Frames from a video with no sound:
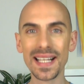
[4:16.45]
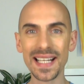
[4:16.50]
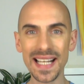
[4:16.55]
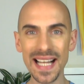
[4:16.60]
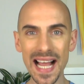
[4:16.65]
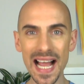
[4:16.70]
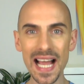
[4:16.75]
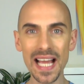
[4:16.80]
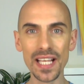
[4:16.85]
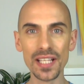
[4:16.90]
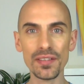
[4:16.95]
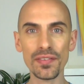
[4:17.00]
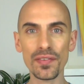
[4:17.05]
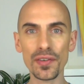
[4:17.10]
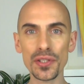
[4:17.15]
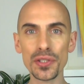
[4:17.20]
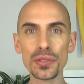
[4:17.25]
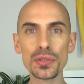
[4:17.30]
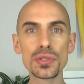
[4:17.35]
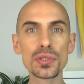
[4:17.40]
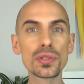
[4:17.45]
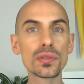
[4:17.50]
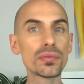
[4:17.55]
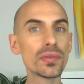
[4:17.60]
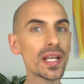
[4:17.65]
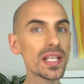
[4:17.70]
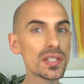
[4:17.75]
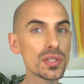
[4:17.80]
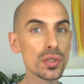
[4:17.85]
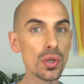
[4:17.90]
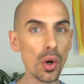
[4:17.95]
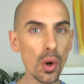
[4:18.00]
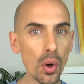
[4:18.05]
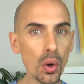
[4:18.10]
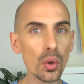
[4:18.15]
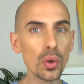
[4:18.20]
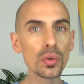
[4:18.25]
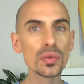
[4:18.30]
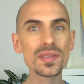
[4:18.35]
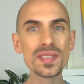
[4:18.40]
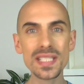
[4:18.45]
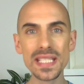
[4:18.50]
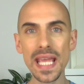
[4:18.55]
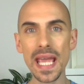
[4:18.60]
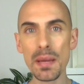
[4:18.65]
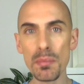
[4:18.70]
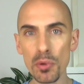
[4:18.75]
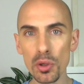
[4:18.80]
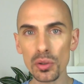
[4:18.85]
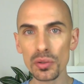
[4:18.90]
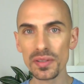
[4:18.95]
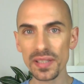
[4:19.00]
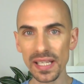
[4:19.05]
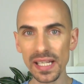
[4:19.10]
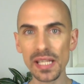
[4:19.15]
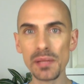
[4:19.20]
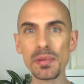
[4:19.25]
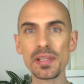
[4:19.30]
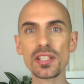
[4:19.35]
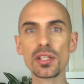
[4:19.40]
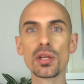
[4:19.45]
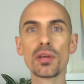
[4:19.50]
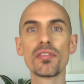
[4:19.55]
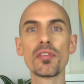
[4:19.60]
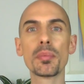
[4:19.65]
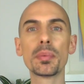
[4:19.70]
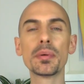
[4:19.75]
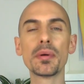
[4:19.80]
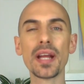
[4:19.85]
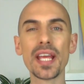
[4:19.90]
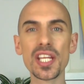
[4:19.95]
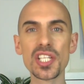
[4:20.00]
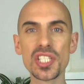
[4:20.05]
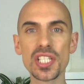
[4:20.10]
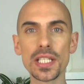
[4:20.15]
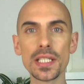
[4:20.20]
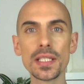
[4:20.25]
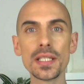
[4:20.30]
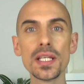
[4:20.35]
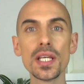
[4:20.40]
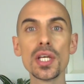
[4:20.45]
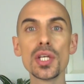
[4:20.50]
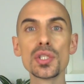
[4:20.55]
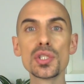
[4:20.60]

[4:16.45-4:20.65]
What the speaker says: guide for you to create your own DMO, daily method of operation,